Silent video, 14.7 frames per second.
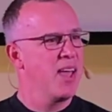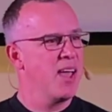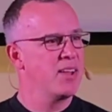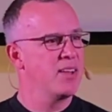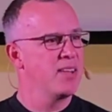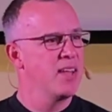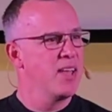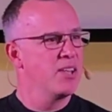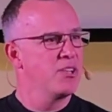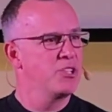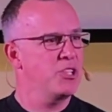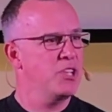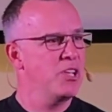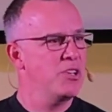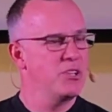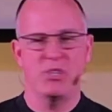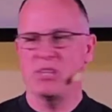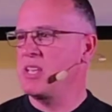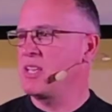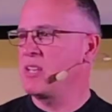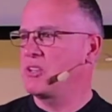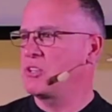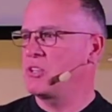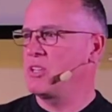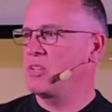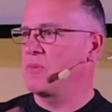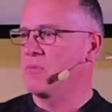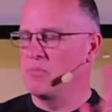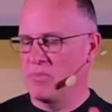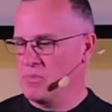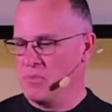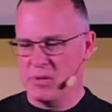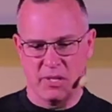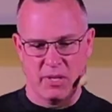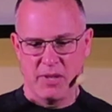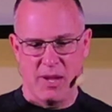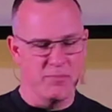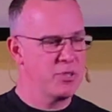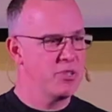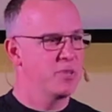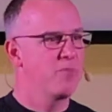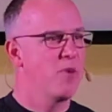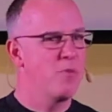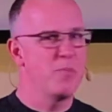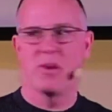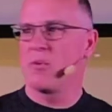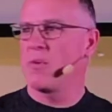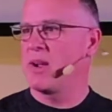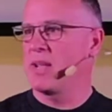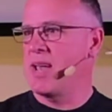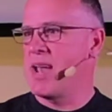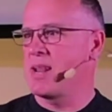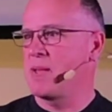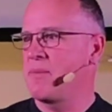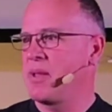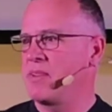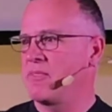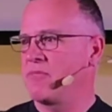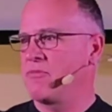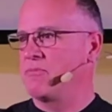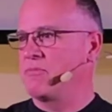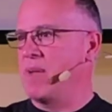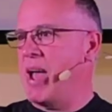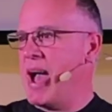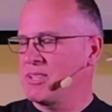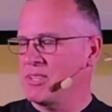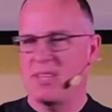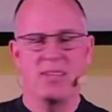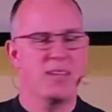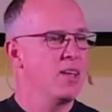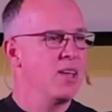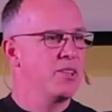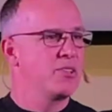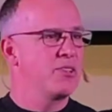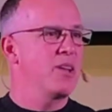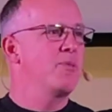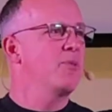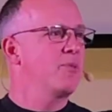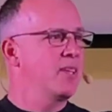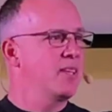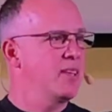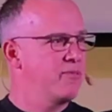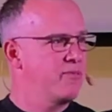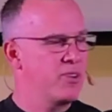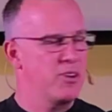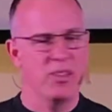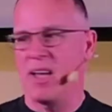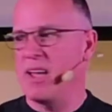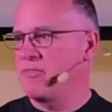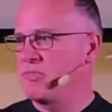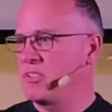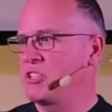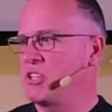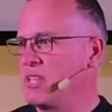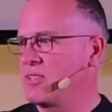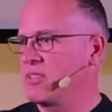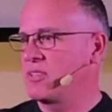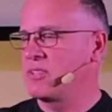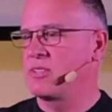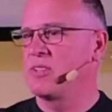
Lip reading: And she there's it comes to this moment where again I'm in asking, does anyone want to give their life to Jesus?